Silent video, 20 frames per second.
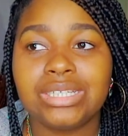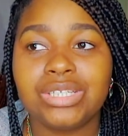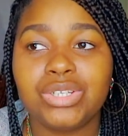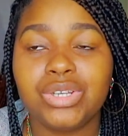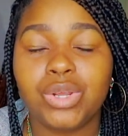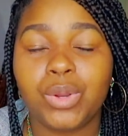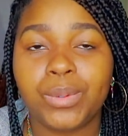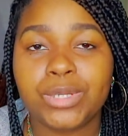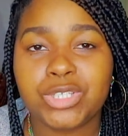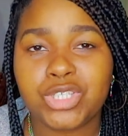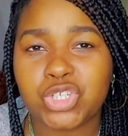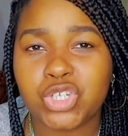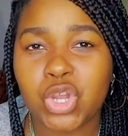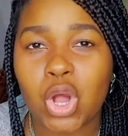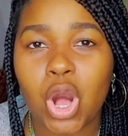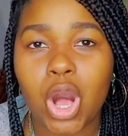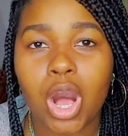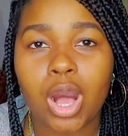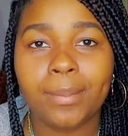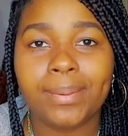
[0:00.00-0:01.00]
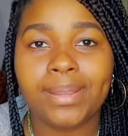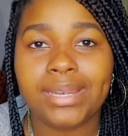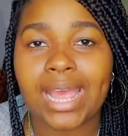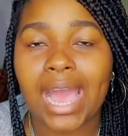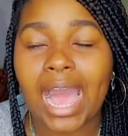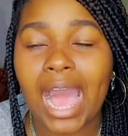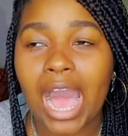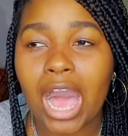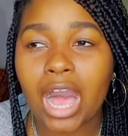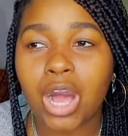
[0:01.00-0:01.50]
you know, a job and
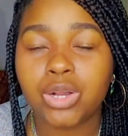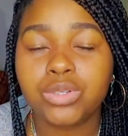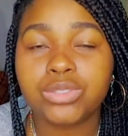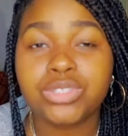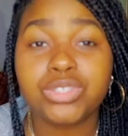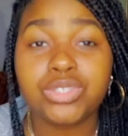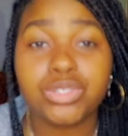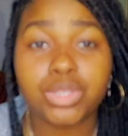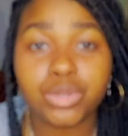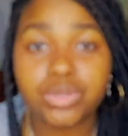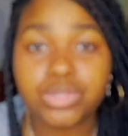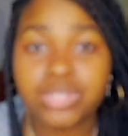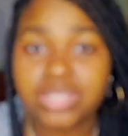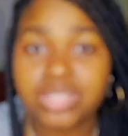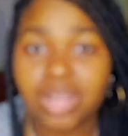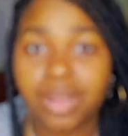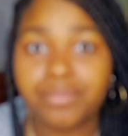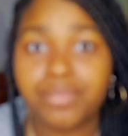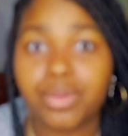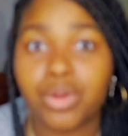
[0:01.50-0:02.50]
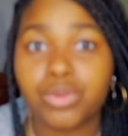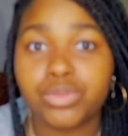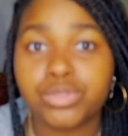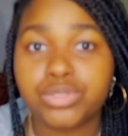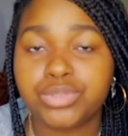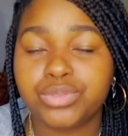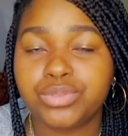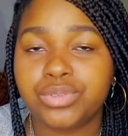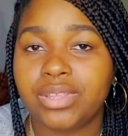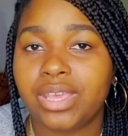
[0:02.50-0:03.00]
house, those stuff are
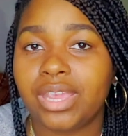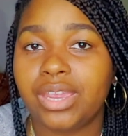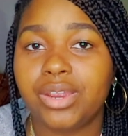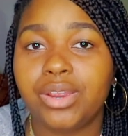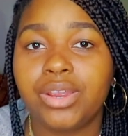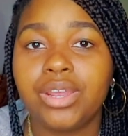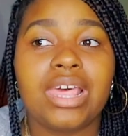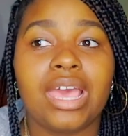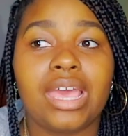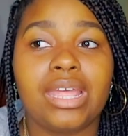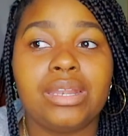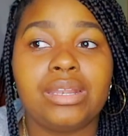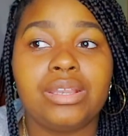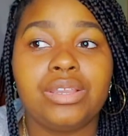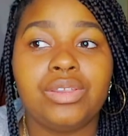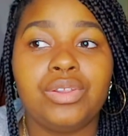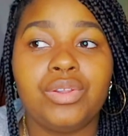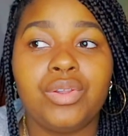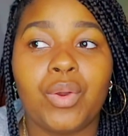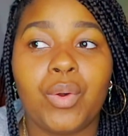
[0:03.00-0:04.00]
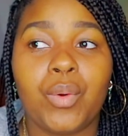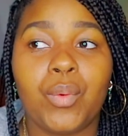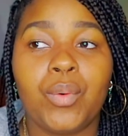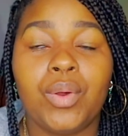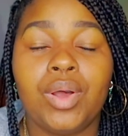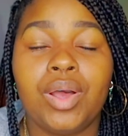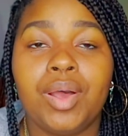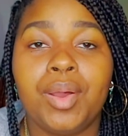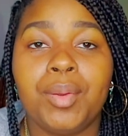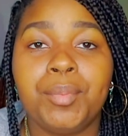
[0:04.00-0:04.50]
also there that, you know,